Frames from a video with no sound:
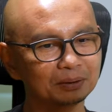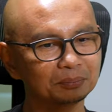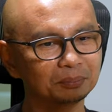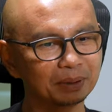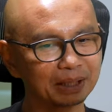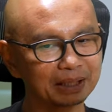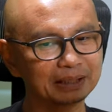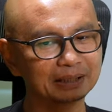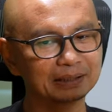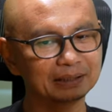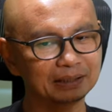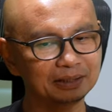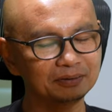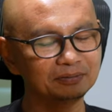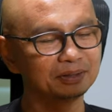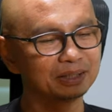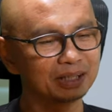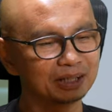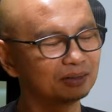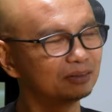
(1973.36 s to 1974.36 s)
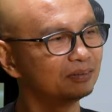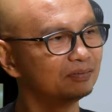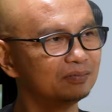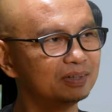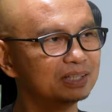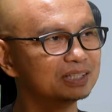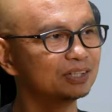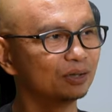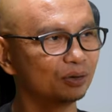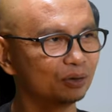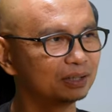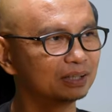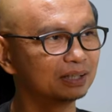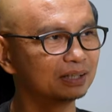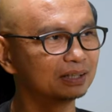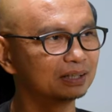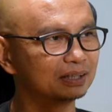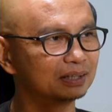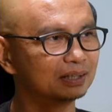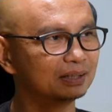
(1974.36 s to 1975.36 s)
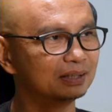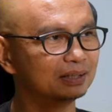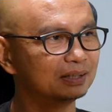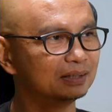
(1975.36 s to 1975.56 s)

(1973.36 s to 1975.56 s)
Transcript: but if you can't convince the author,